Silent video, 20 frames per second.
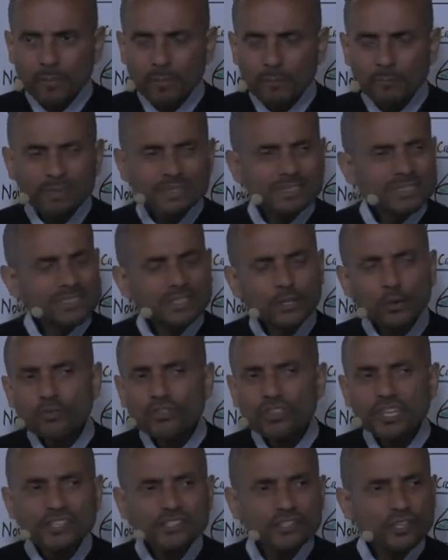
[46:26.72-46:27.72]
But still
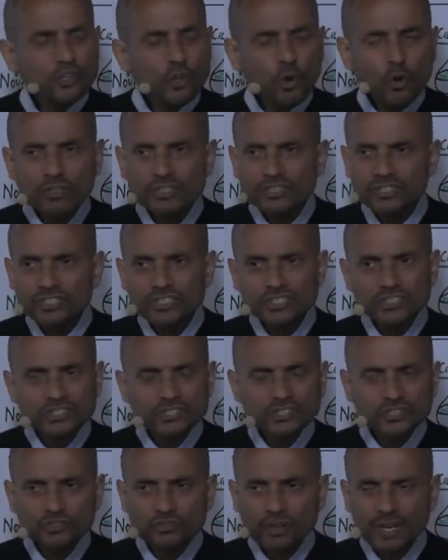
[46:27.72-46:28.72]
things are not
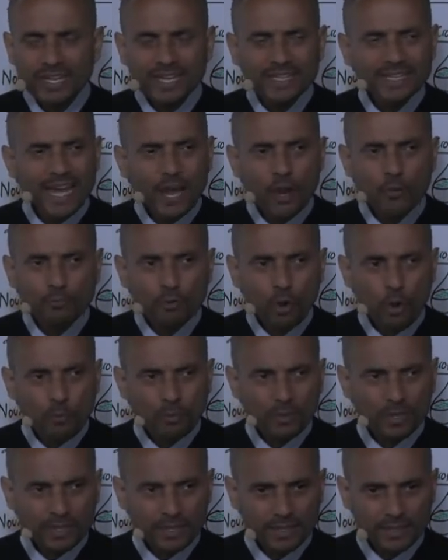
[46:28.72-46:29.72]
straightened out properly.